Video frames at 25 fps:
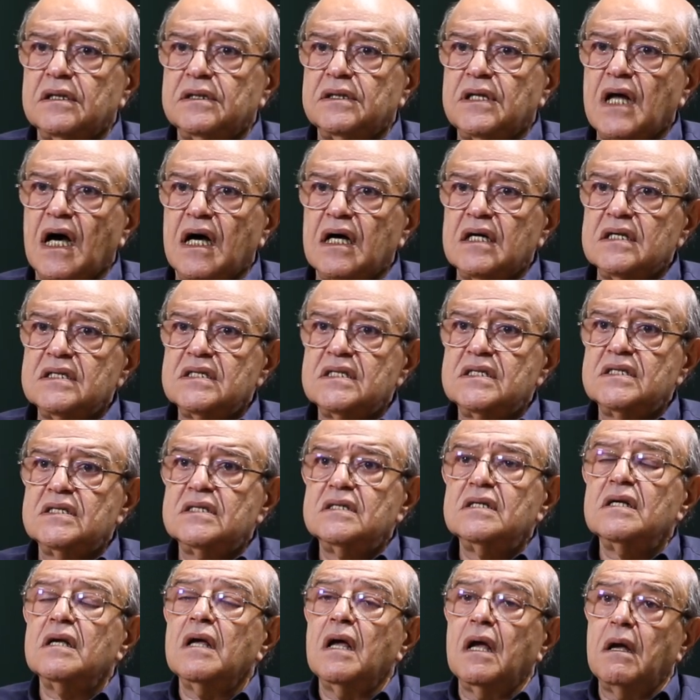
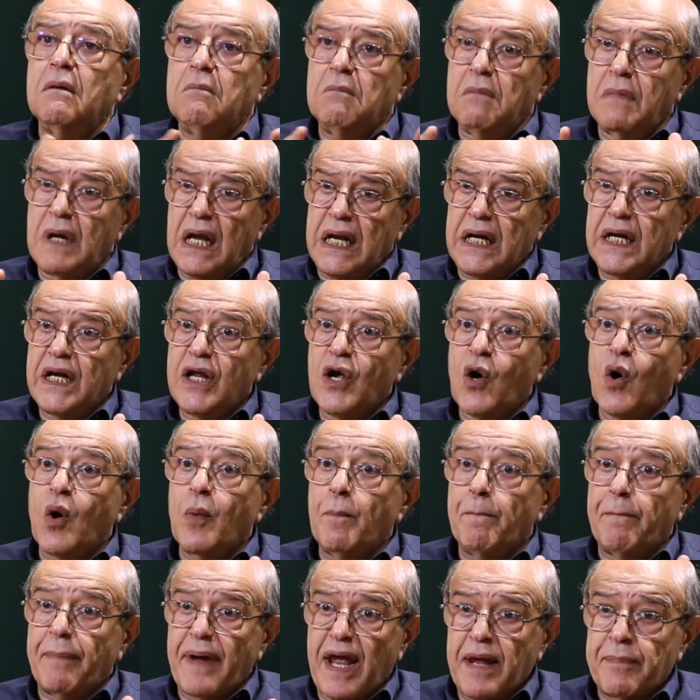does mainly
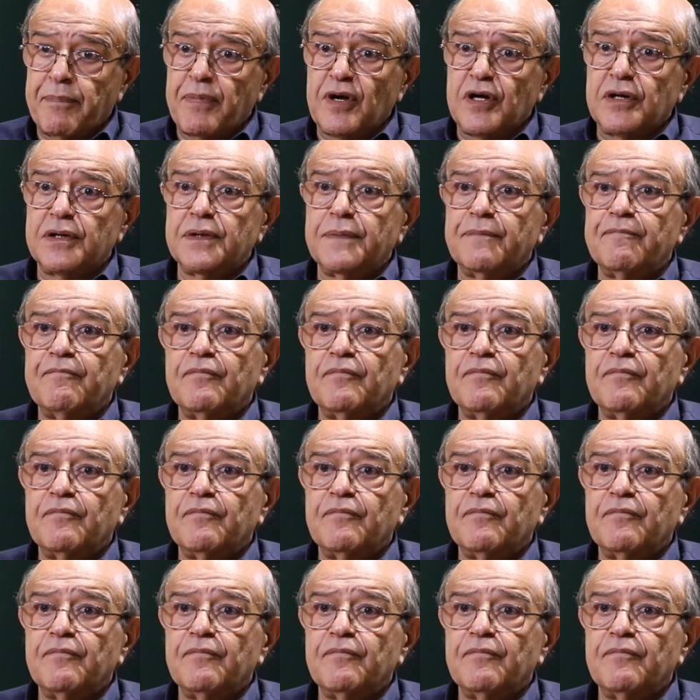on paper.